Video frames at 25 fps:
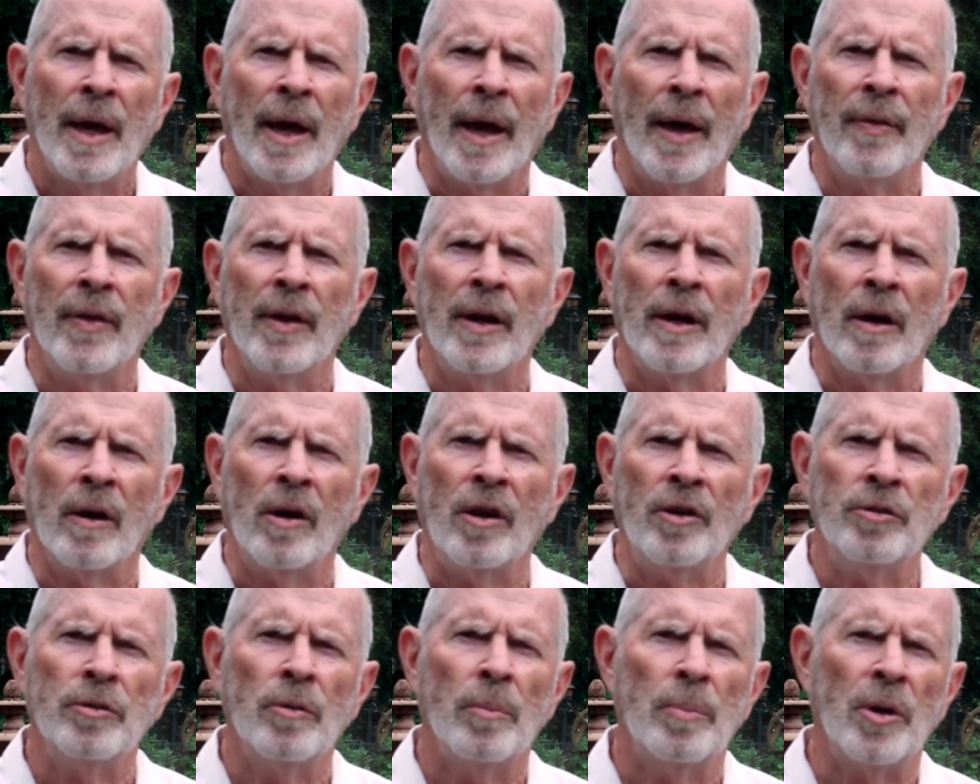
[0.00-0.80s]
And then I
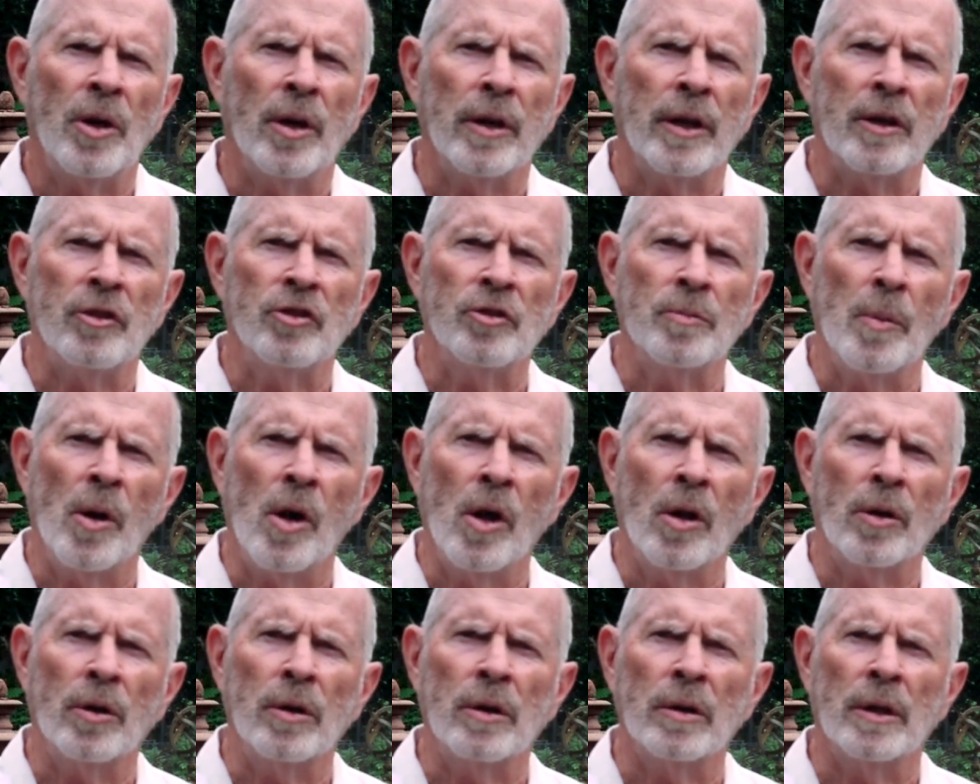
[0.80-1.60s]
also bought a
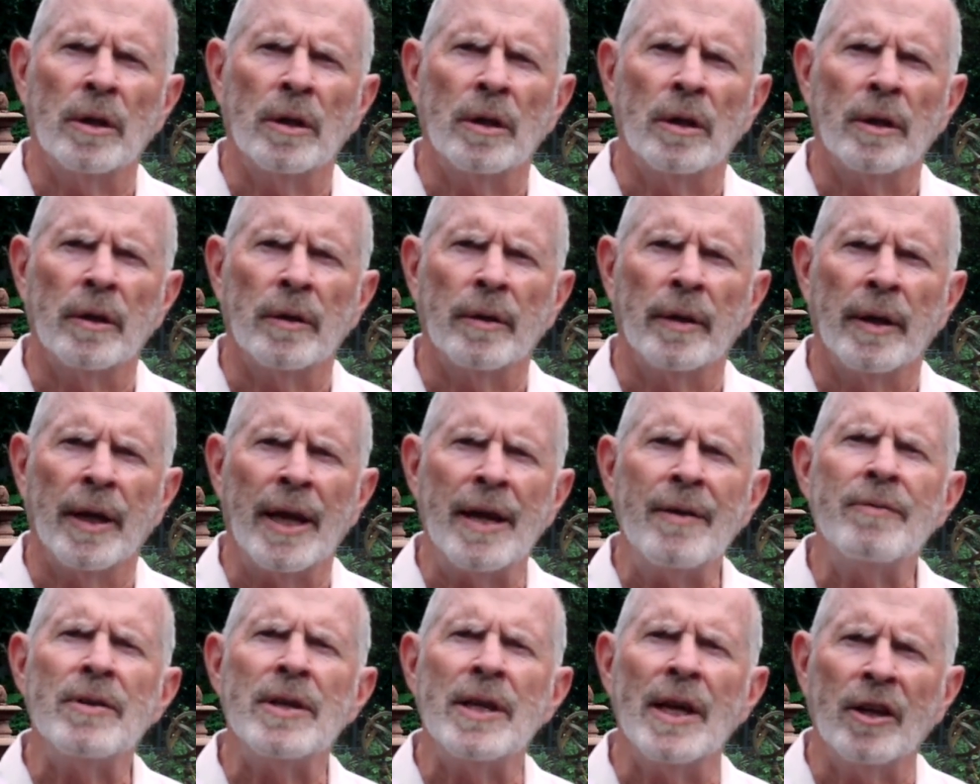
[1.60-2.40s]
smaller uh,
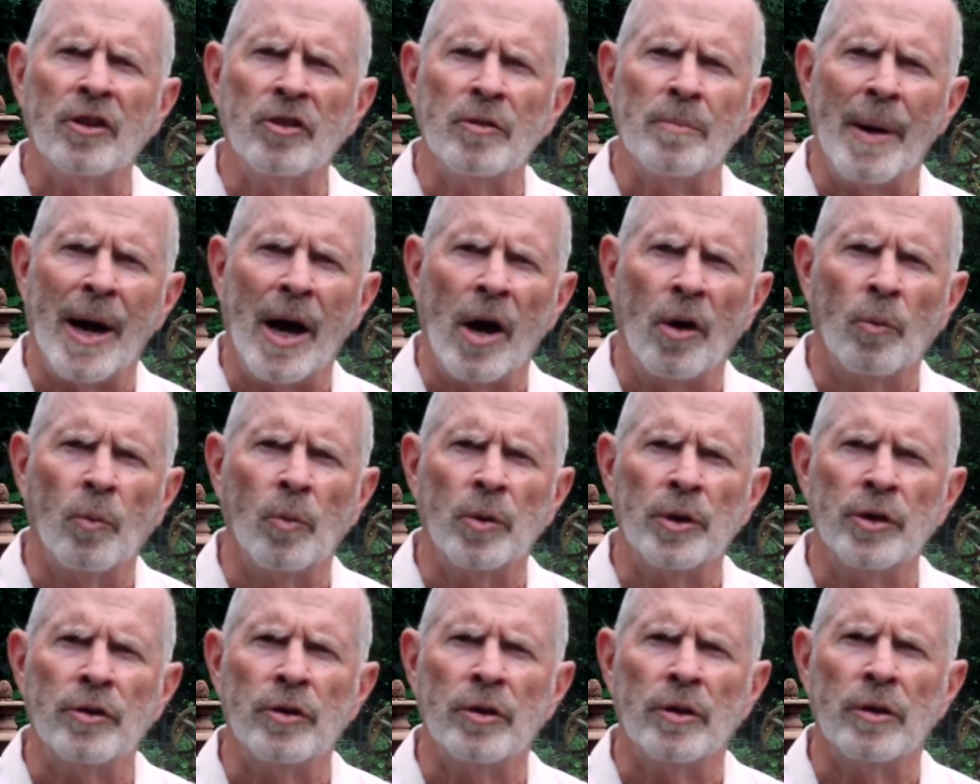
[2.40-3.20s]
AVX mount,
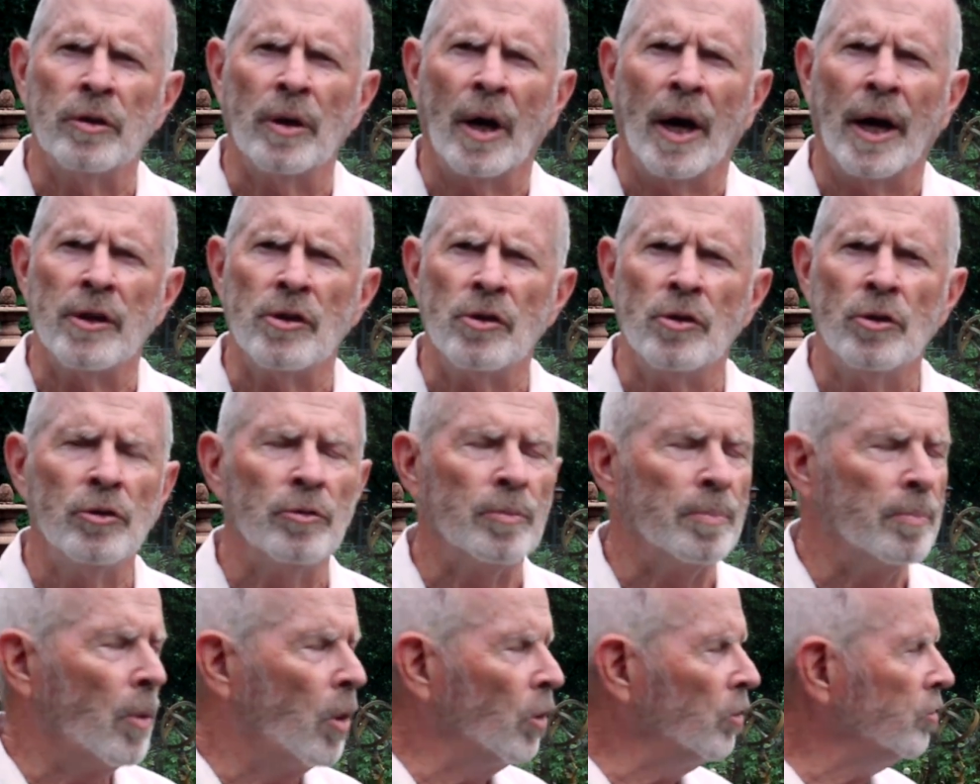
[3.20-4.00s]
which uh, I
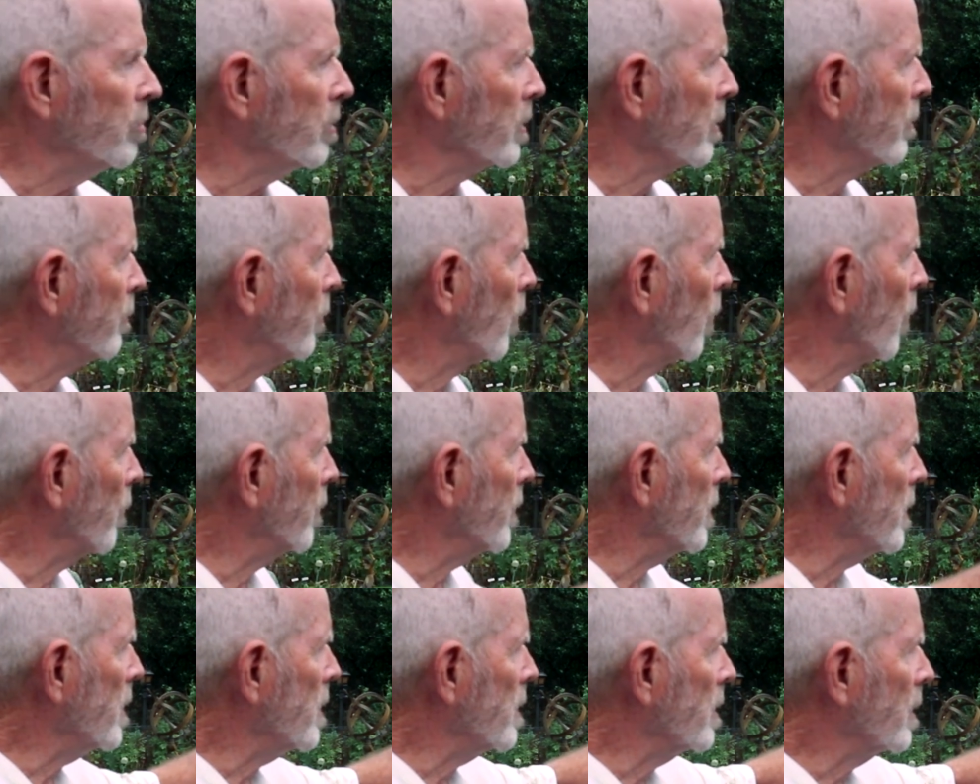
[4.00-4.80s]
use mostly for
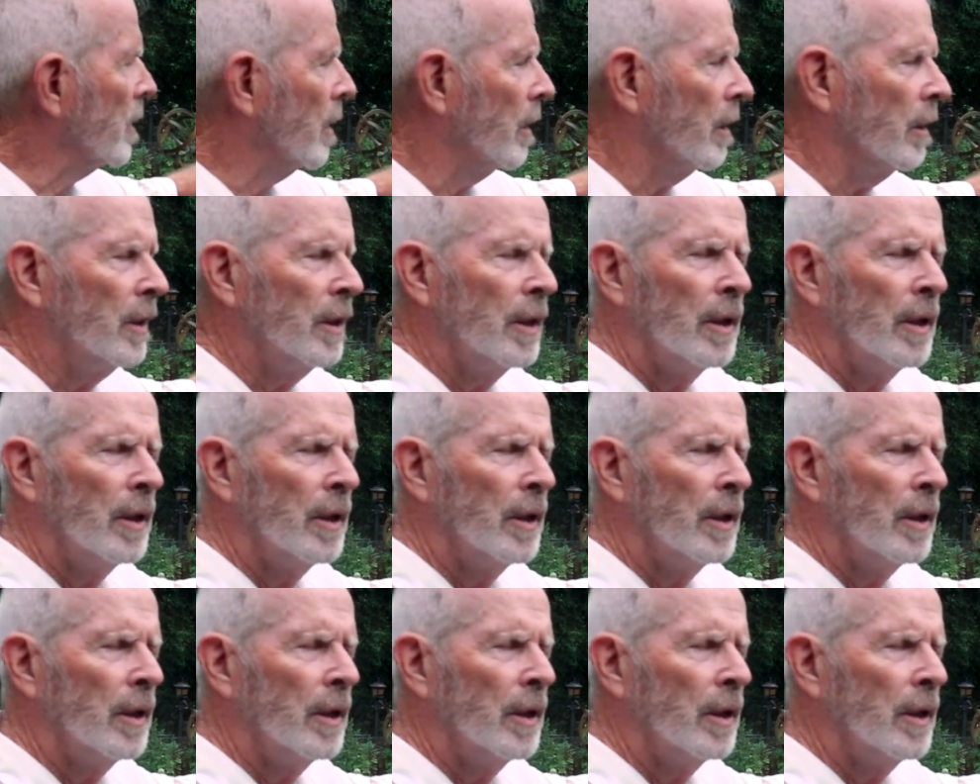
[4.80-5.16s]
the uh,